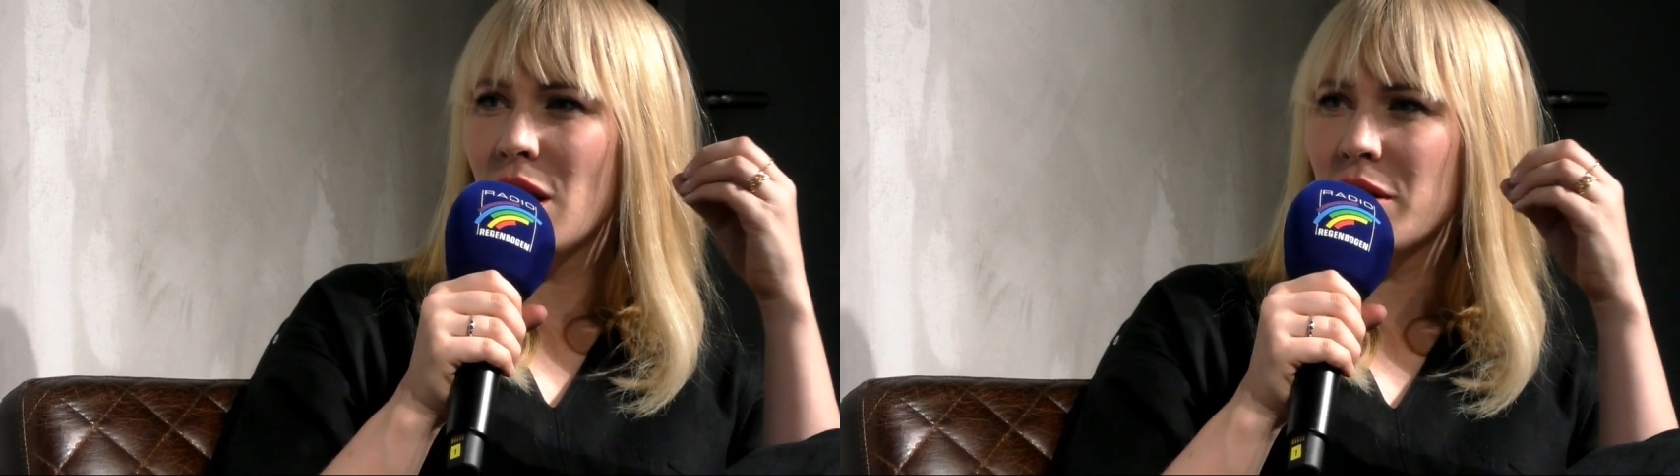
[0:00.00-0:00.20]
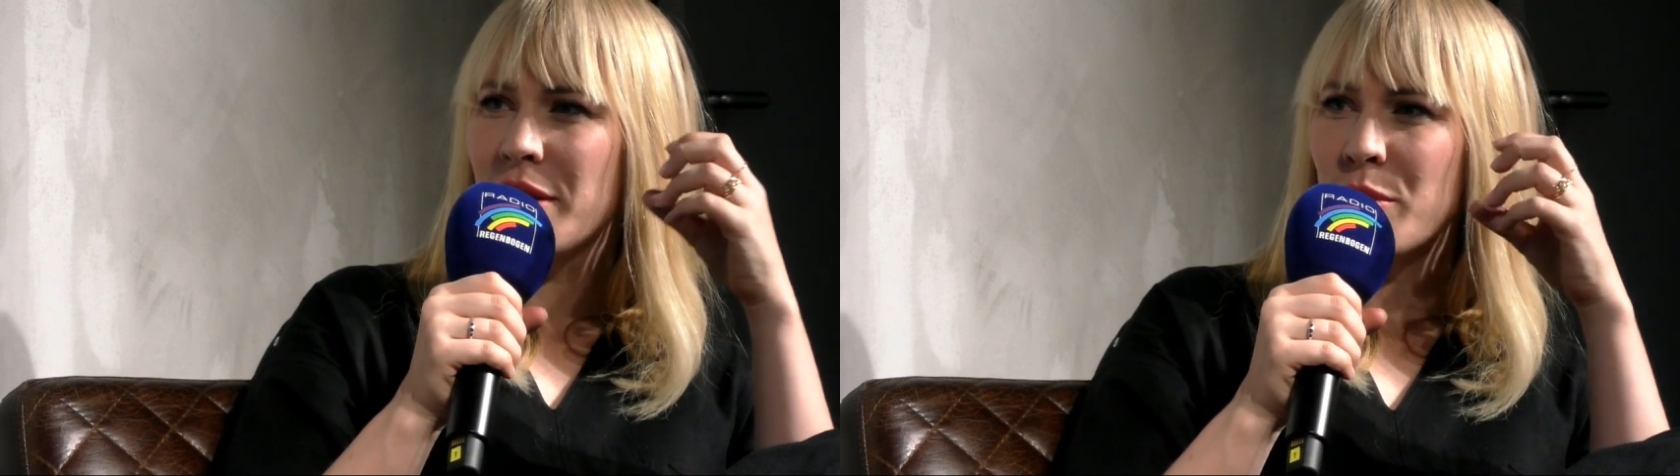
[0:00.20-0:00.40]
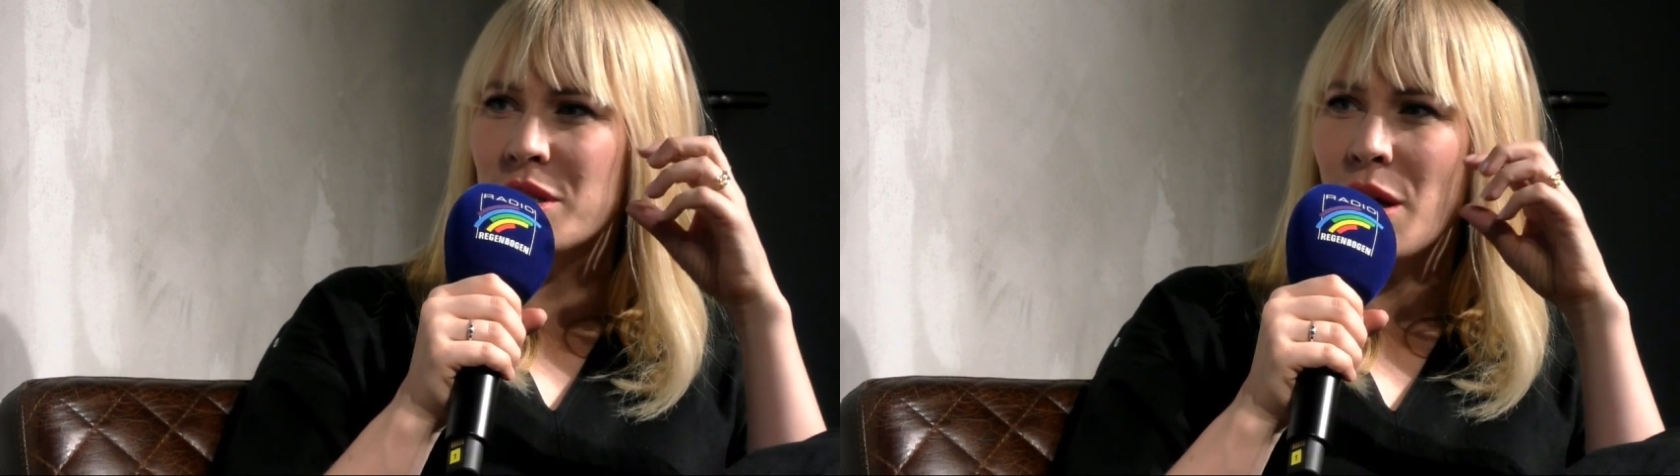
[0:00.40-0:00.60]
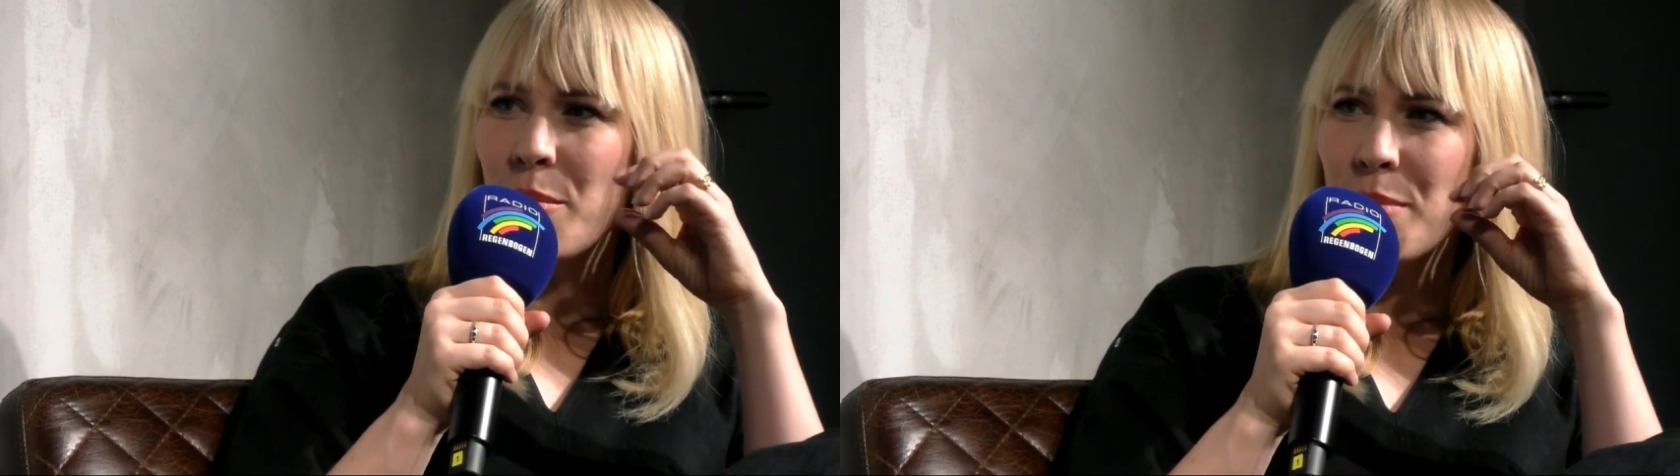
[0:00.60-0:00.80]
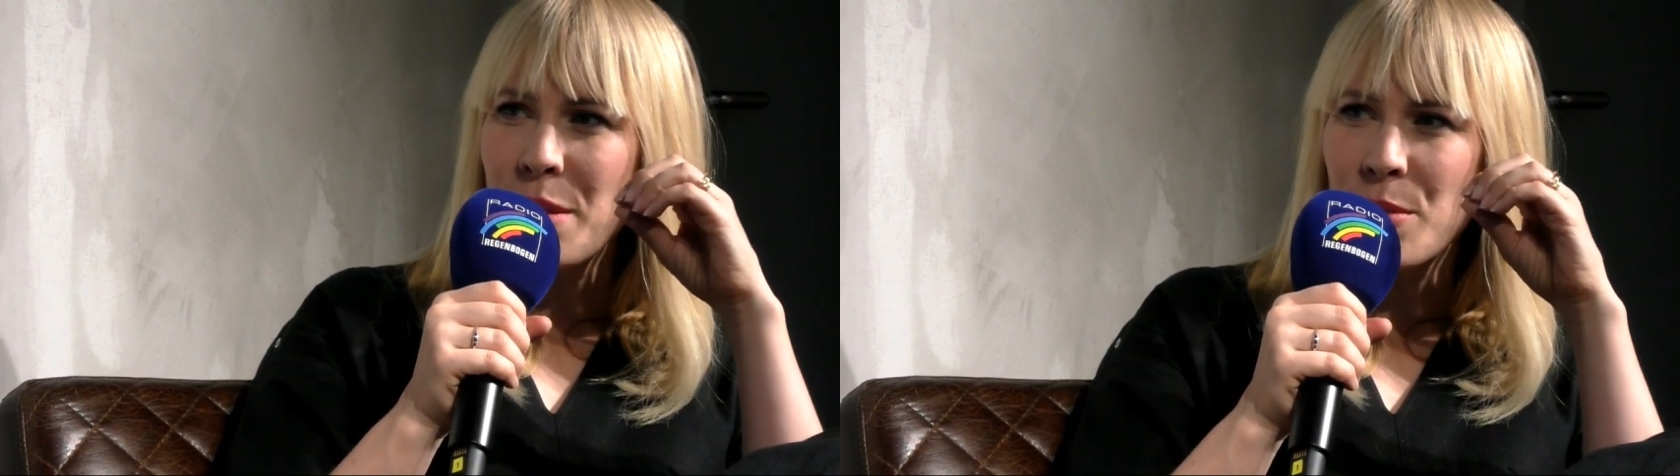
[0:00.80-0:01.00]
there were
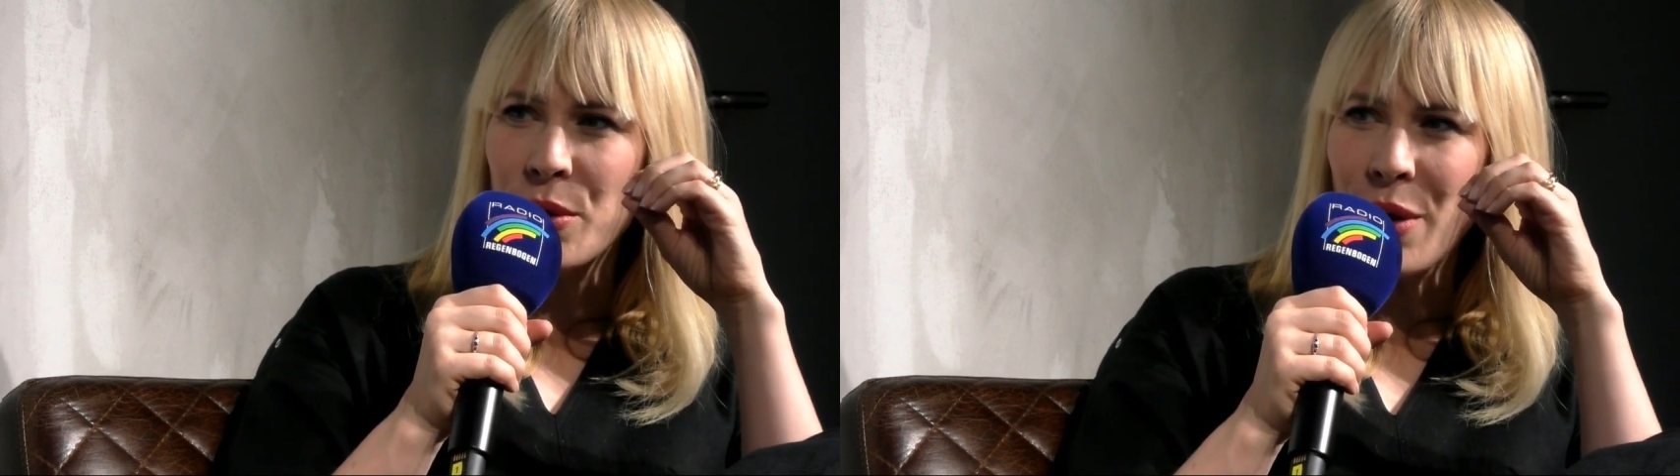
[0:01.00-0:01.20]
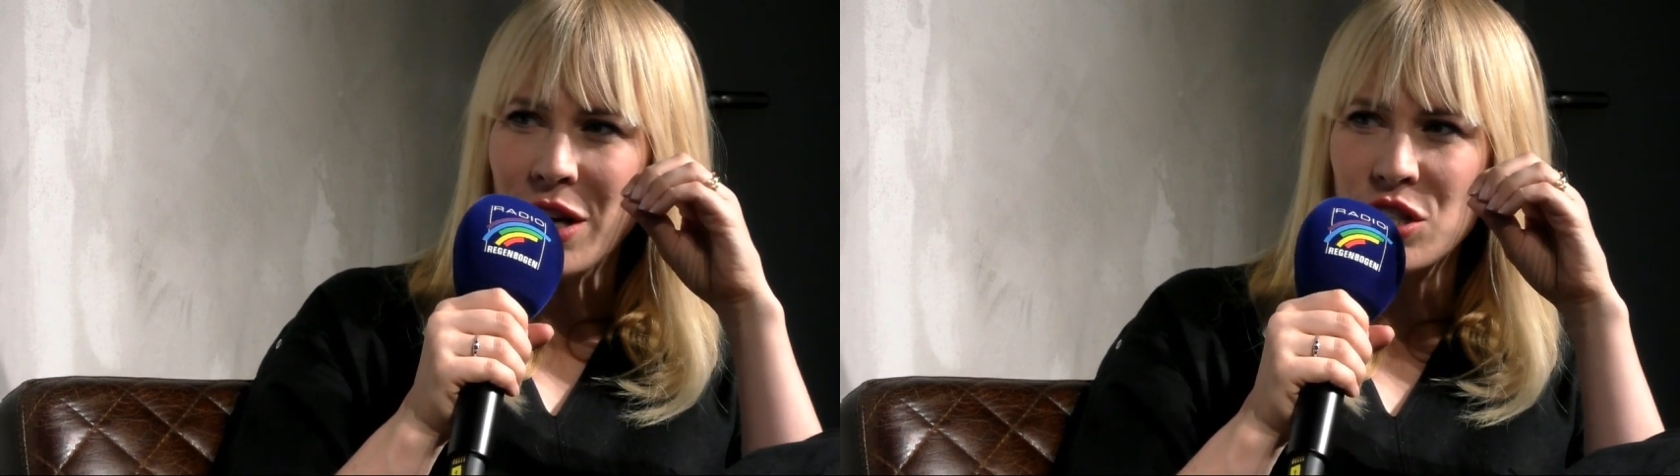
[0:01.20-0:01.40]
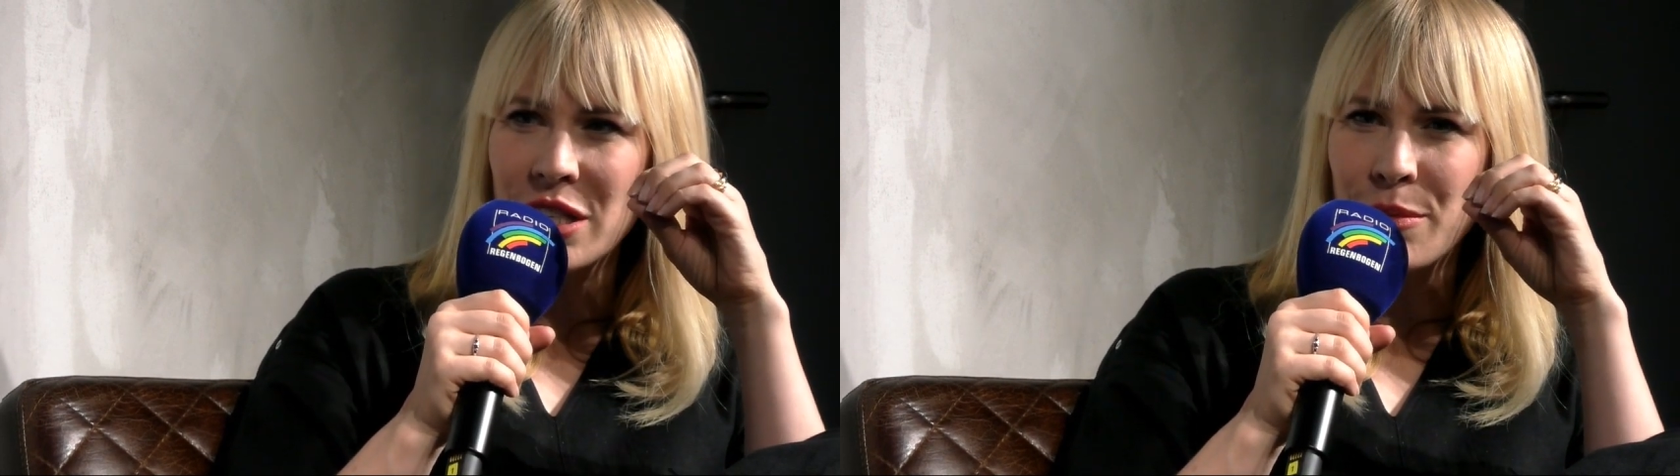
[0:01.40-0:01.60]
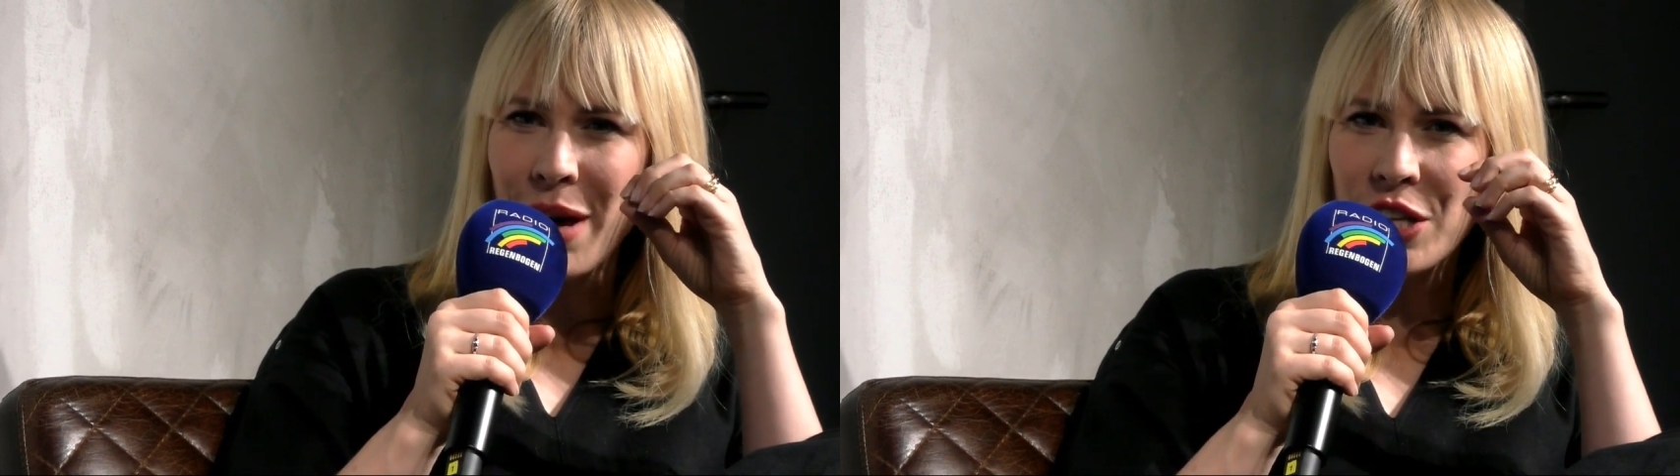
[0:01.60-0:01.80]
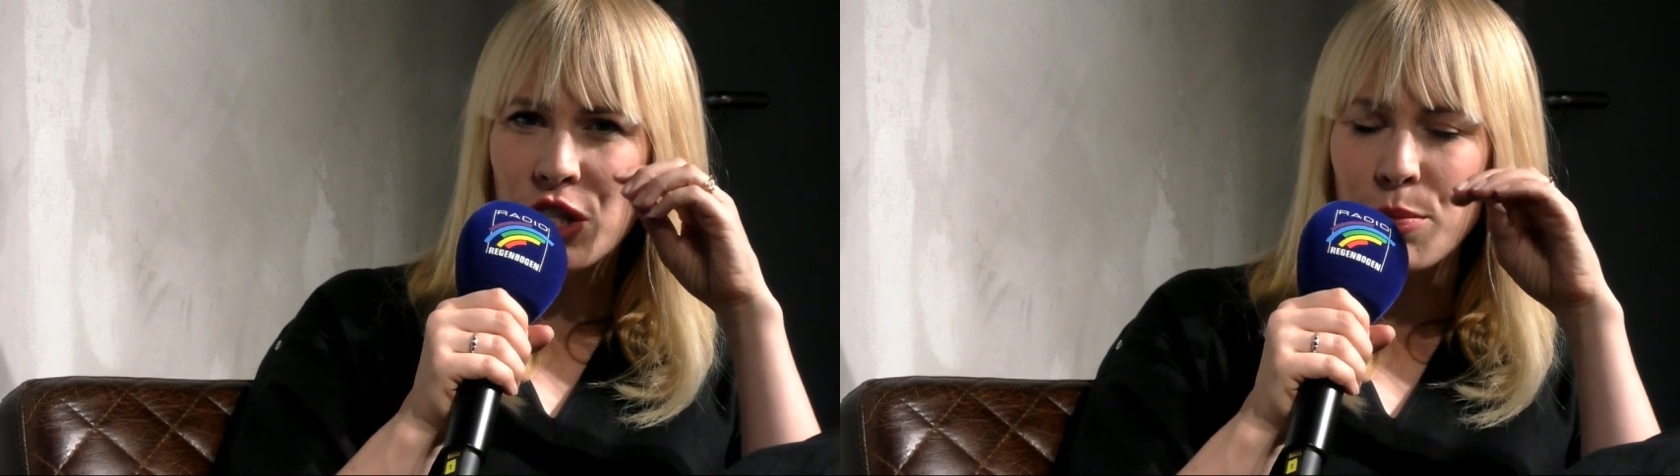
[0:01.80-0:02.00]
some people who actually
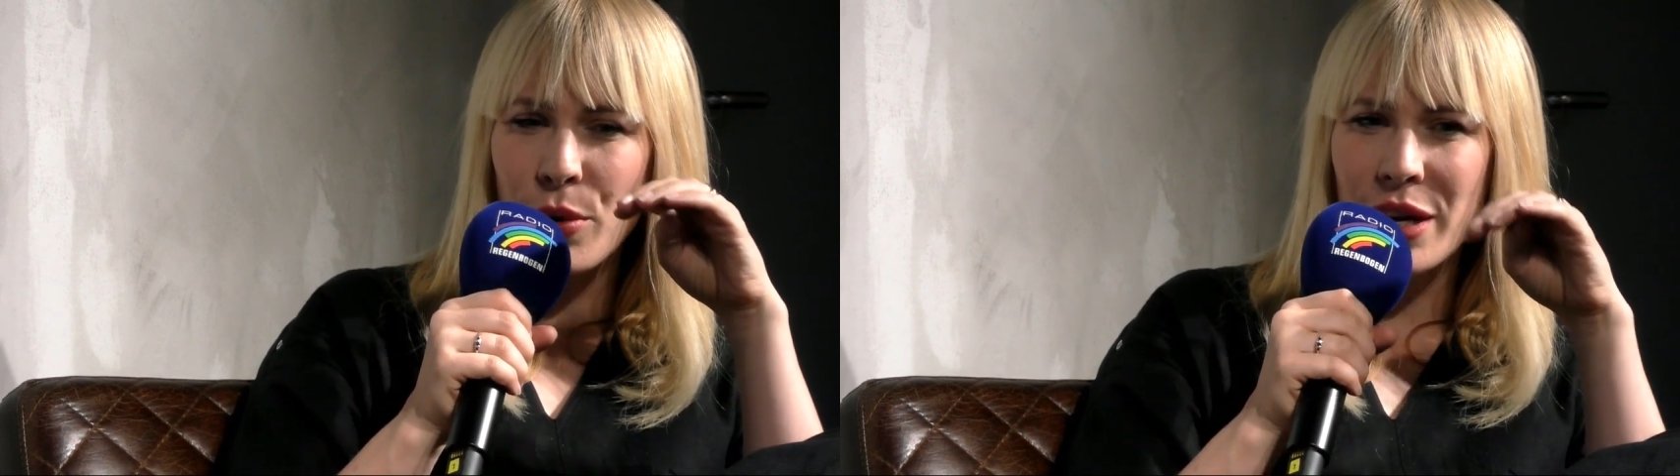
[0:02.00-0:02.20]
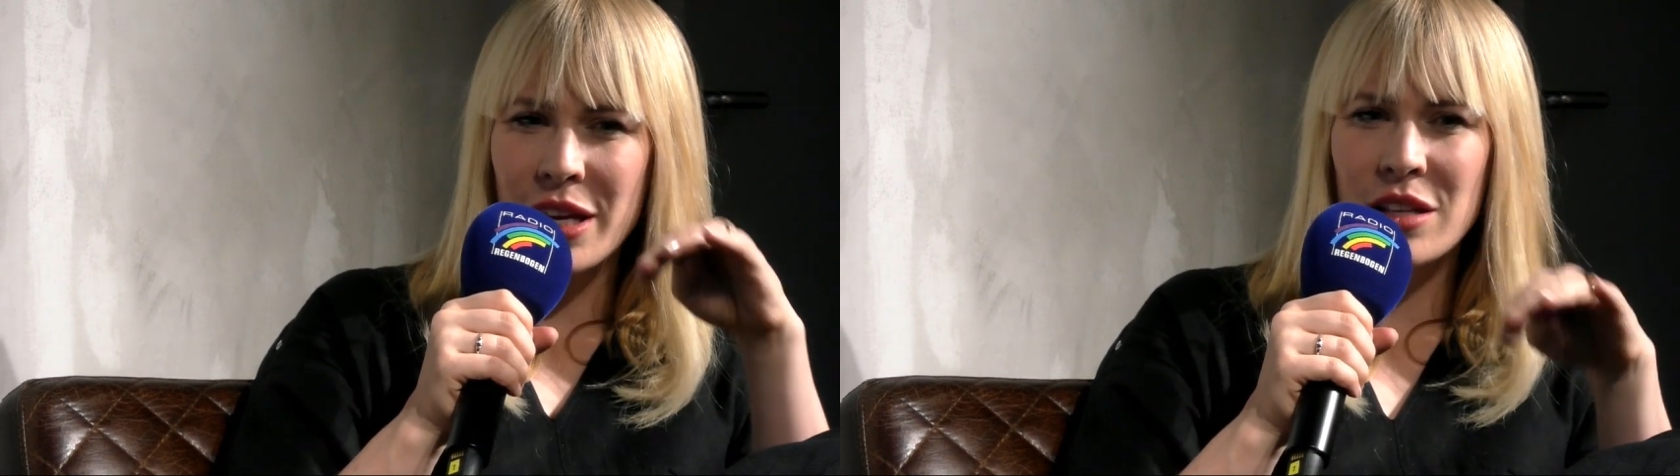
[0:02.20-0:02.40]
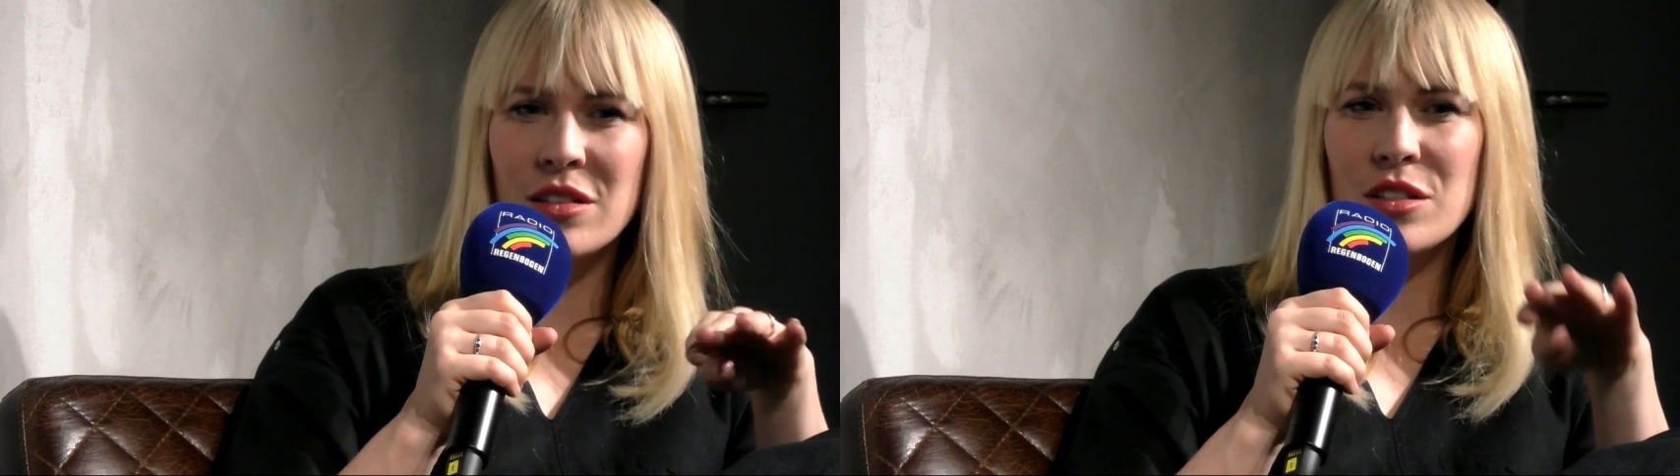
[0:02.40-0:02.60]
managed to put in